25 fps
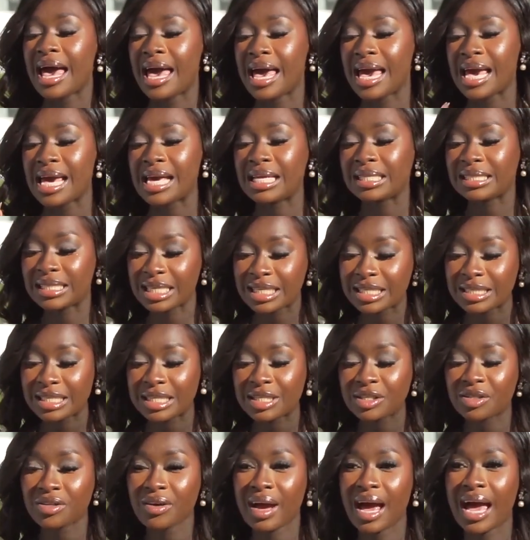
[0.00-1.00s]
And
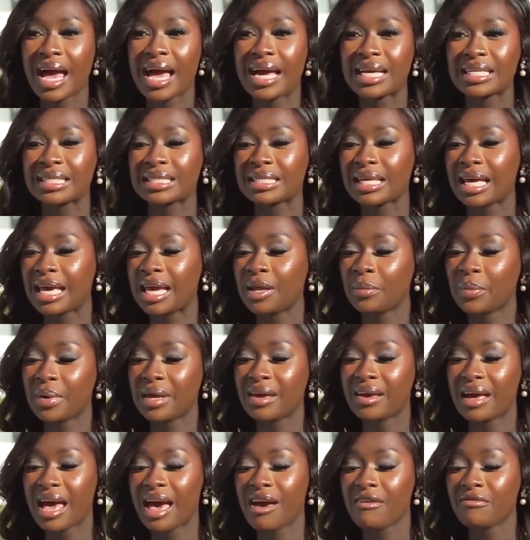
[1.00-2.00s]
16 tracks, and we
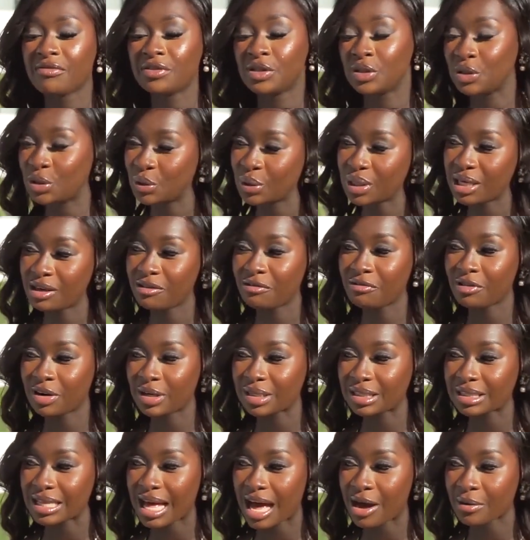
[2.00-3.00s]
have Suzuki
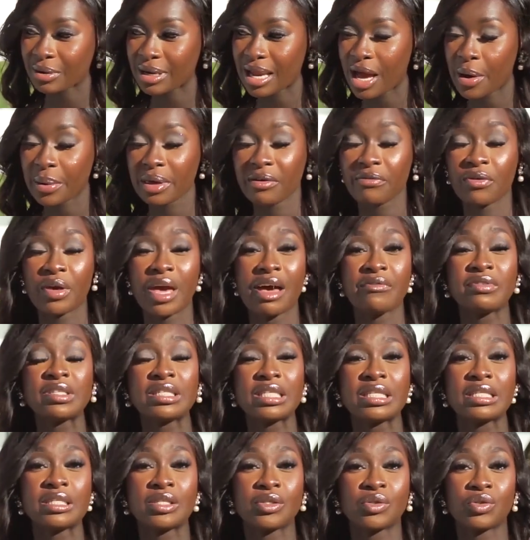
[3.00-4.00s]
first out now. If you haven't
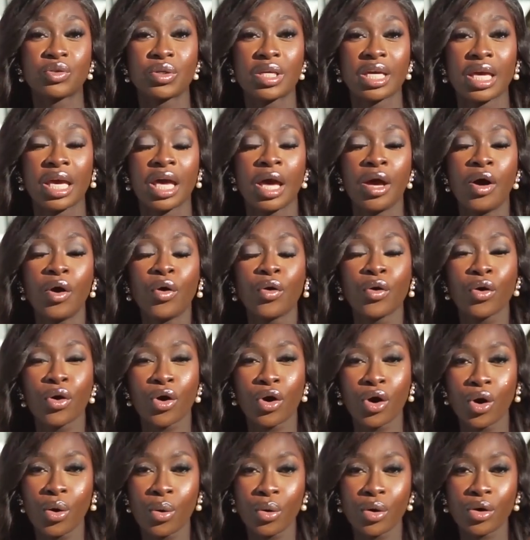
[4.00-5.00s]
seen Suzuki,
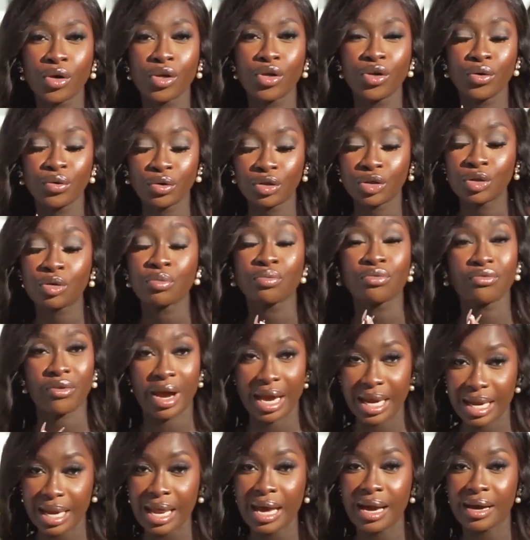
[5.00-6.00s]
go on YouTube
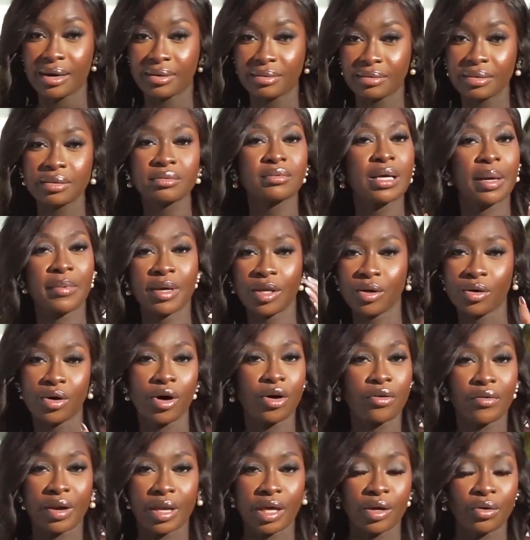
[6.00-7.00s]
right now. I mean, you're
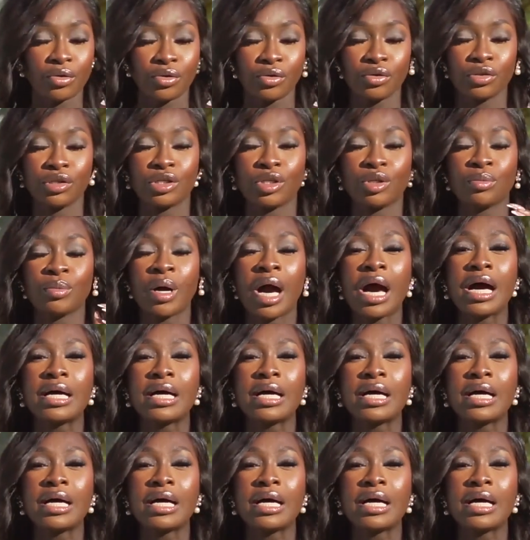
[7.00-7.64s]
already on YouTube.